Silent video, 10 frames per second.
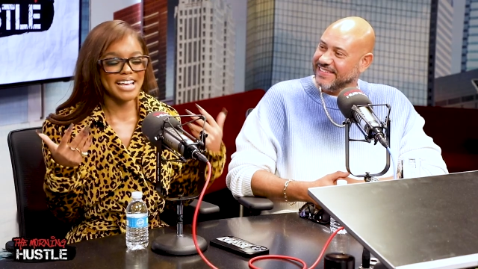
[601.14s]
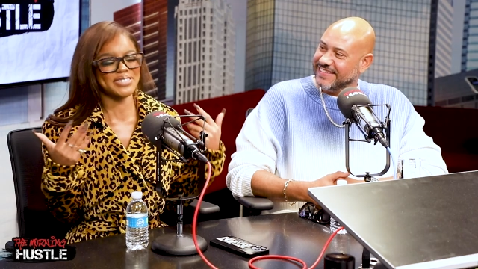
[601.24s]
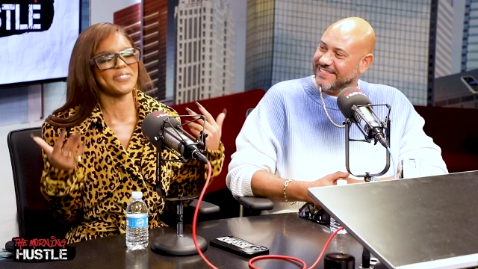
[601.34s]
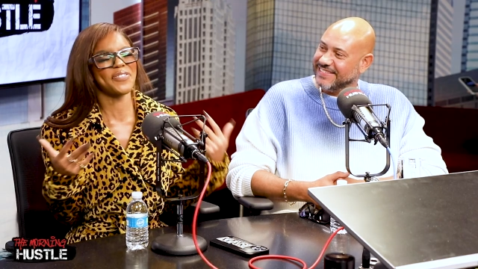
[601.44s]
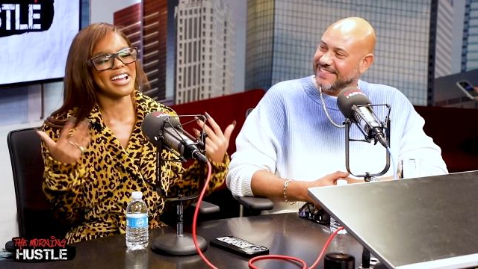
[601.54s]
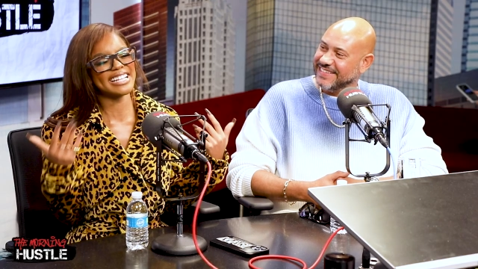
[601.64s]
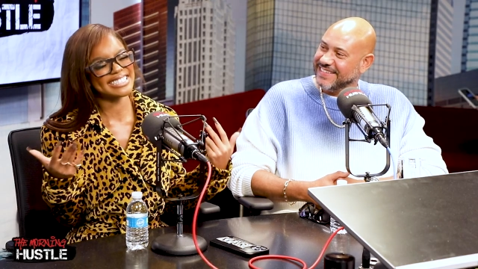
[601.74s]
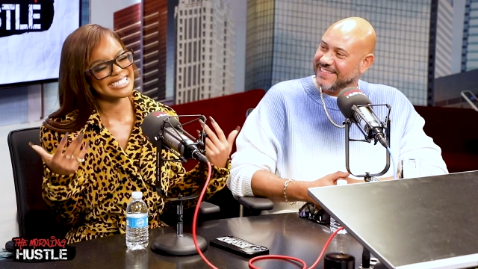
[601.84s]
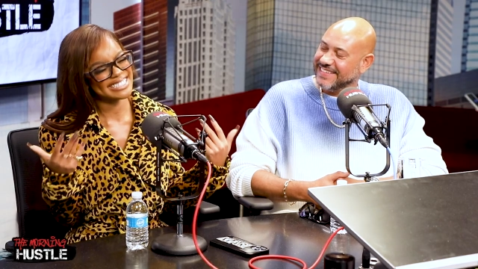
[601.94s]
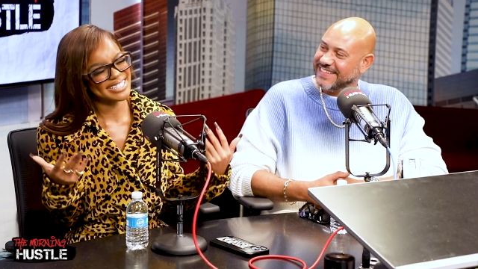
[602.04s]
Speaker 1: best
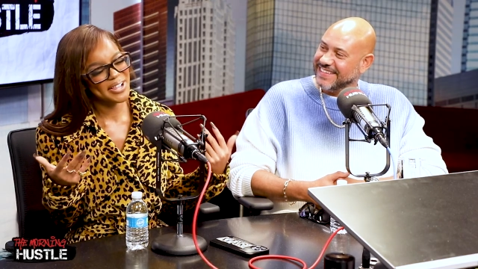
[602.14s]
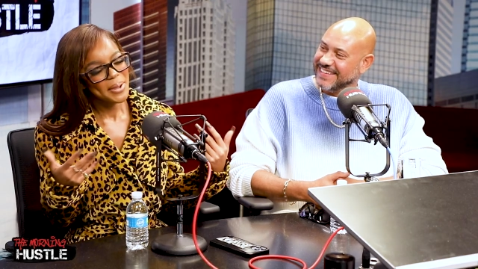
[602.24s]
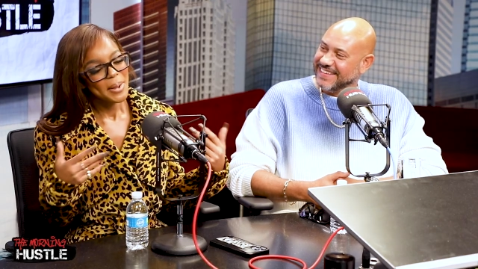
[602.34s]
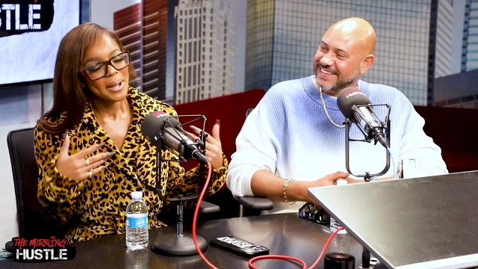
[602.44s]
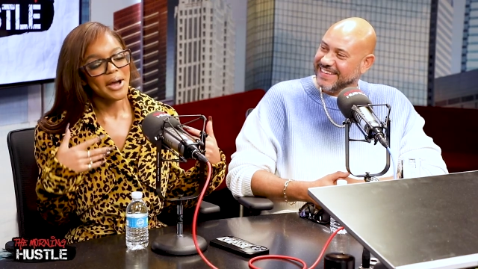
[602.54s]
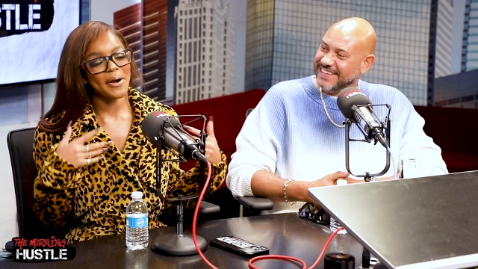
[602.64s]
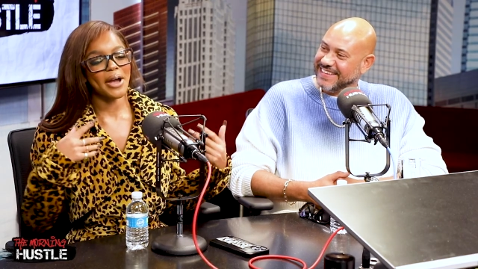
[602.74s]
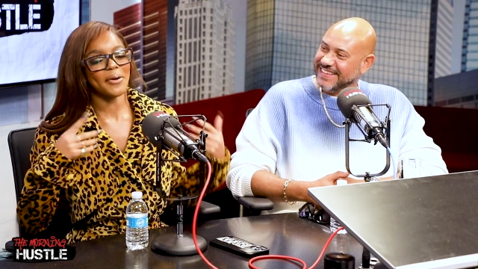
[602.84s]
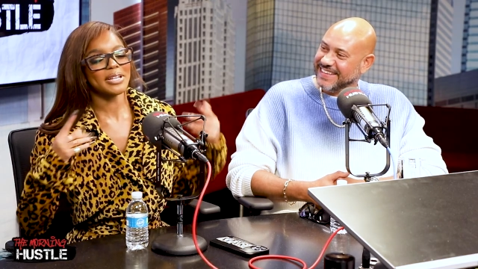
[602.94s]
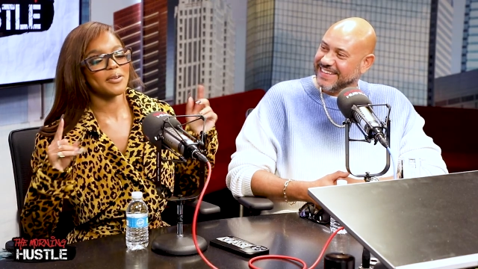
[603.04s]
friends.
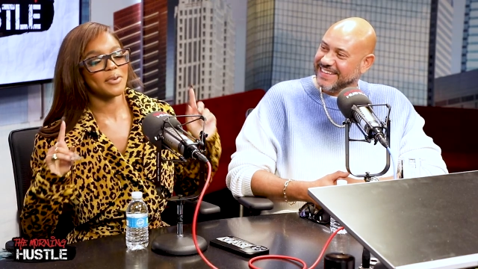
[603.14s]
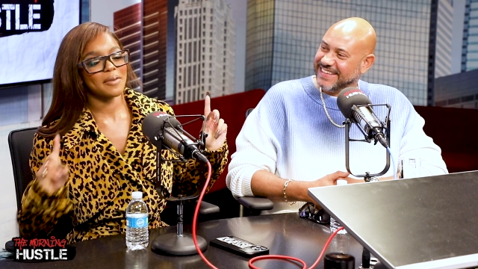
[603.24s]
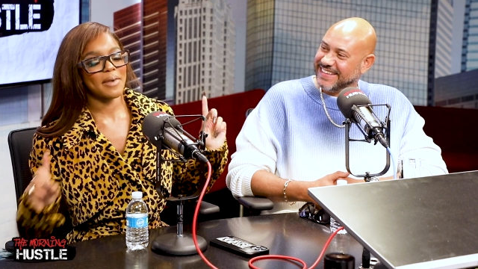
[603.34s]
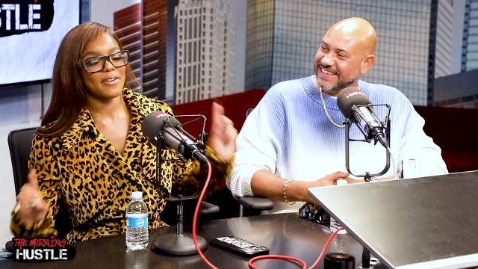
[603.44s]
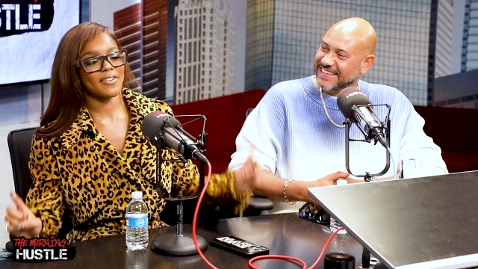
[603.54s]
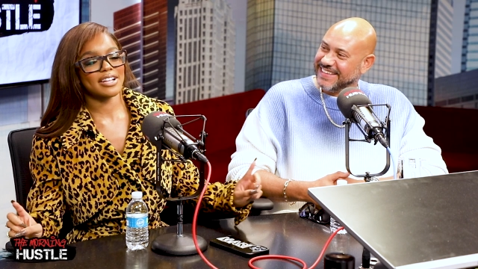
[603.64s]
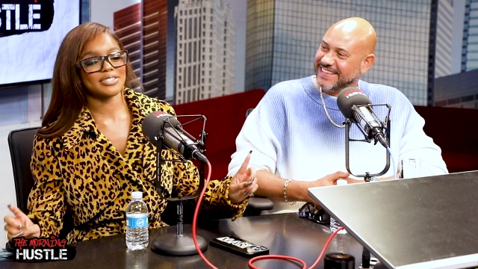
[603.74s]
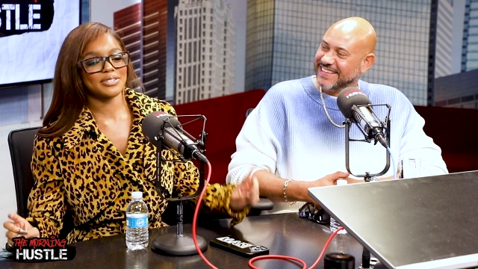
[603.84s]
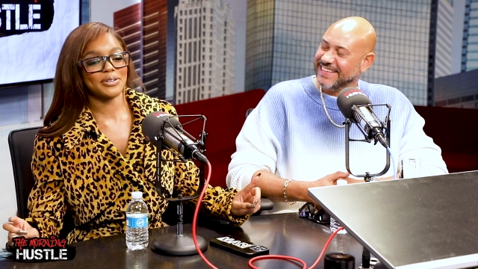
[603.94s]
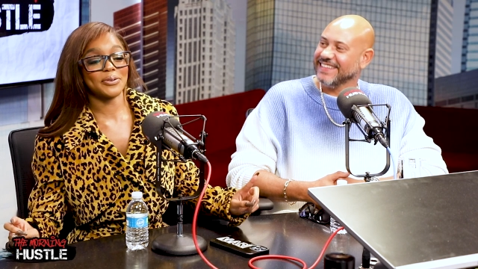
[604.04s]
okay, only one of my
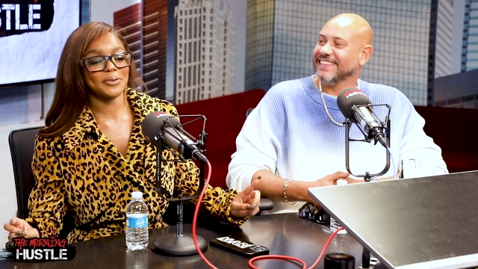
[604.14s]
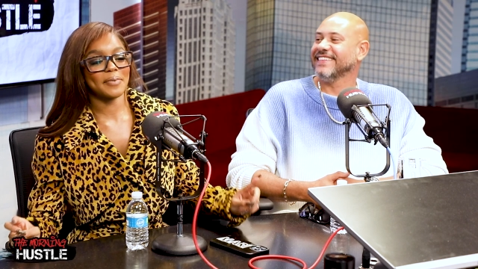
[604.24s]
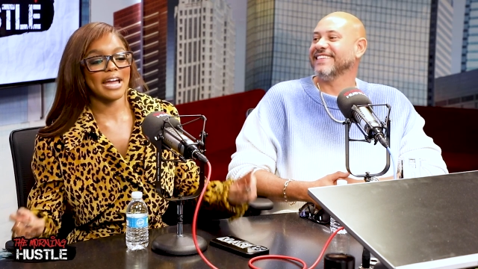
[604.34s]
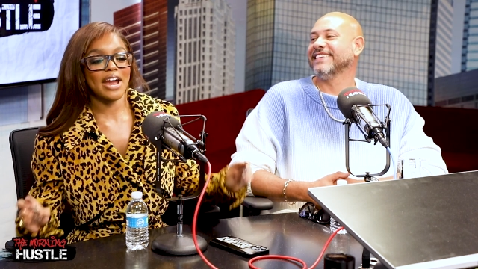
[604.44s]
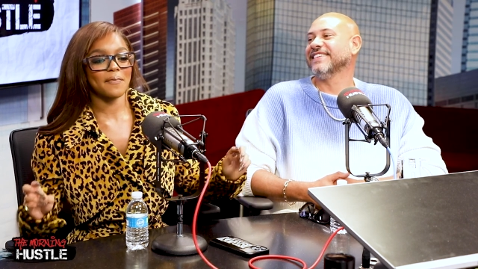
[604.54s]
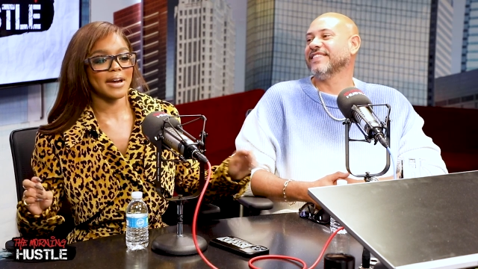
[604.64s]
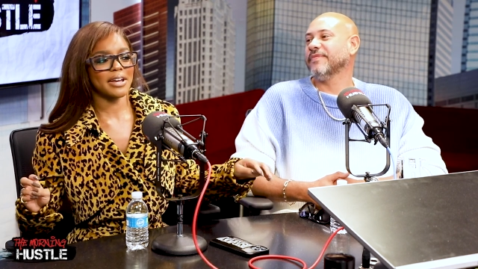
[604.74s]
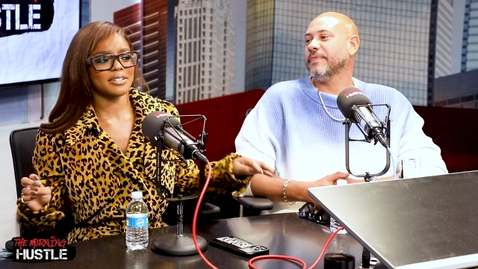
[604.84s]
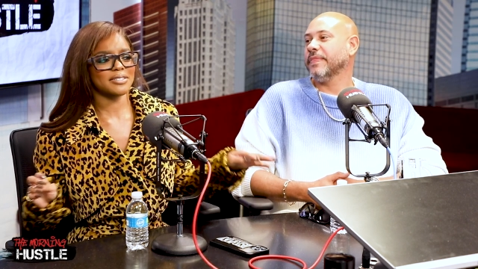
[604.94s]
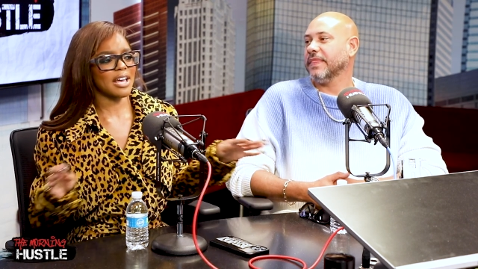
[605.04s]
friends knew, but
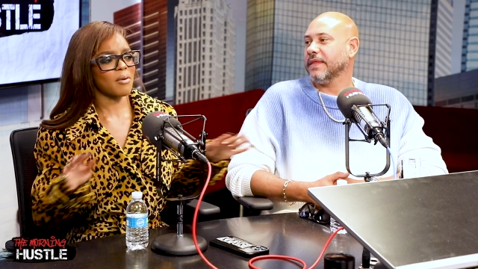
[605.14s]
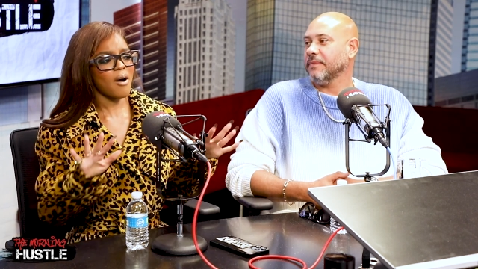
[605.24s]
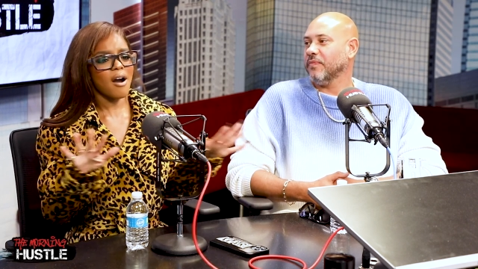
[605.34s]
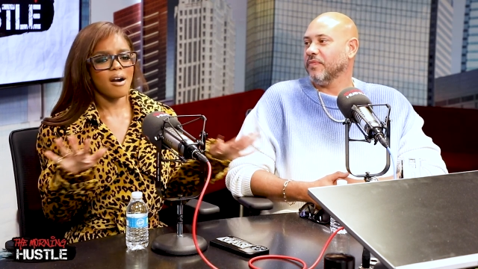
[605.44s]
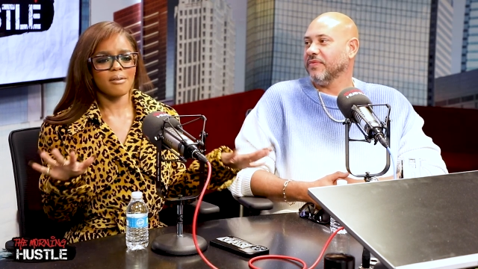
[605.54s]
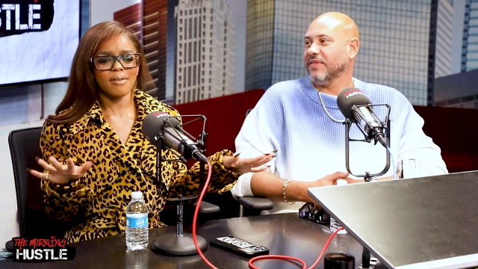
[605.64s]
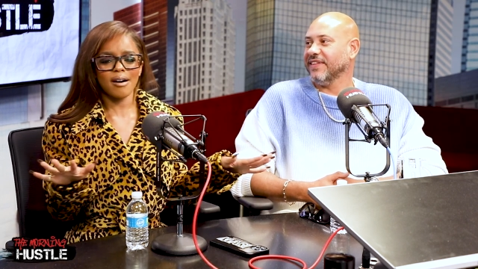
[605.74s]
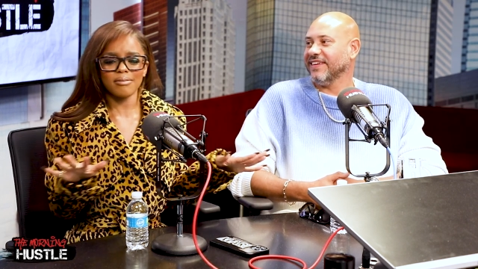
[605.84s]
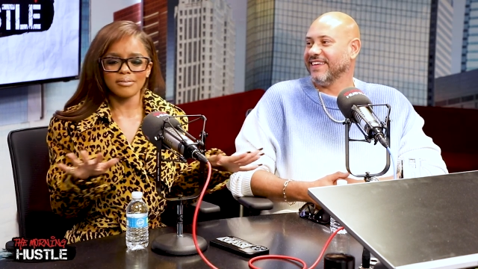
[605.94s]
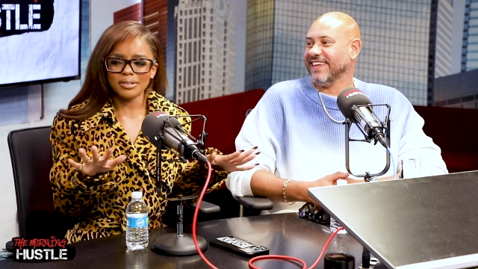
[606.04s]
everybody else was like, whoa,
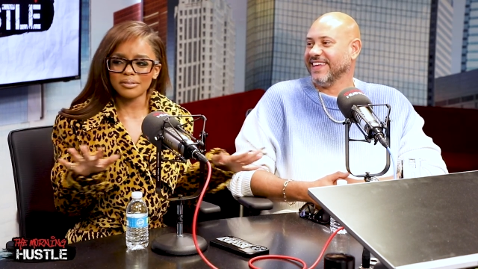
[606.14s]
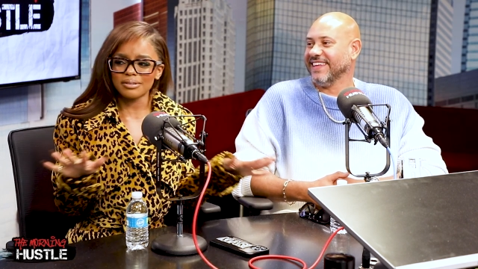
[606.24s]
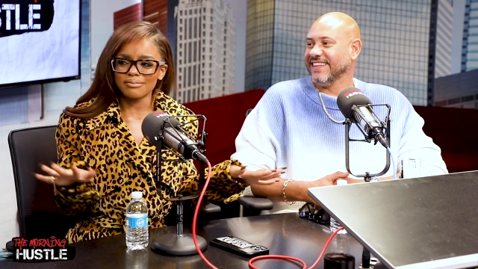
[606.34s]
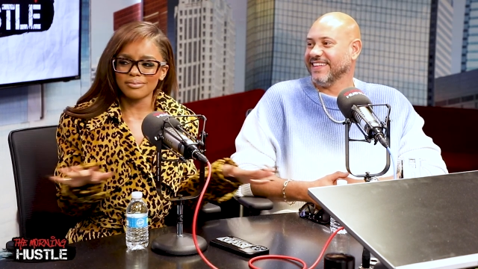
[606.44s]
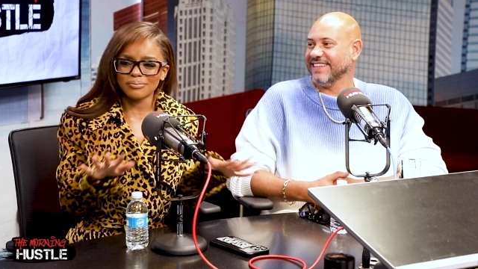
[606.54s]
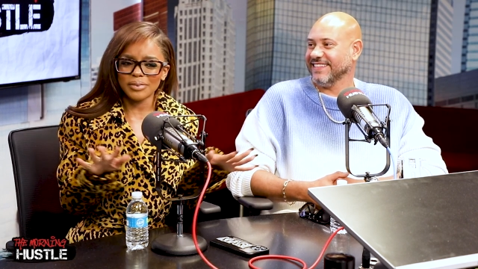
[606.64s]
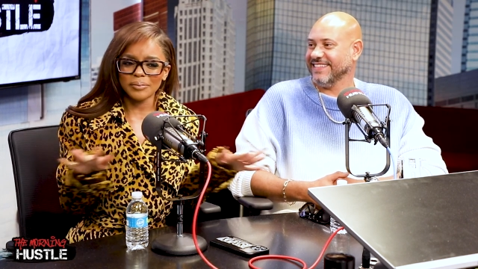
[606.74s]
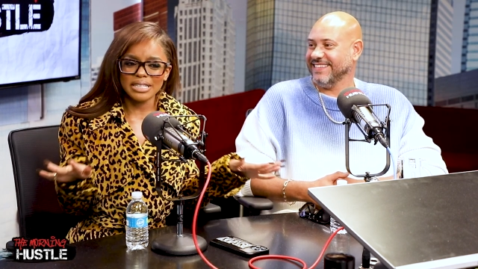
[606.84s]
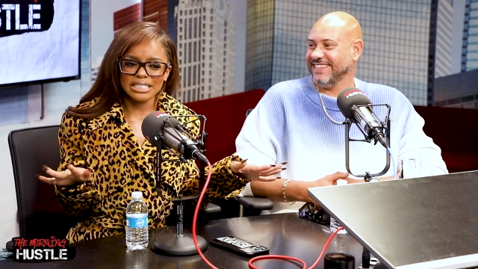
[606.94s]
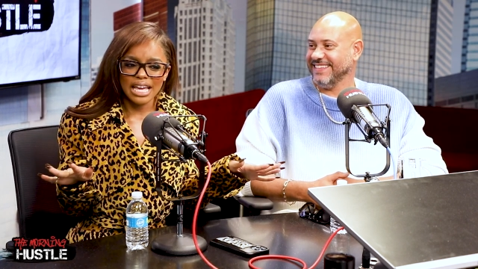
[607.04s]
whoa, who knew? was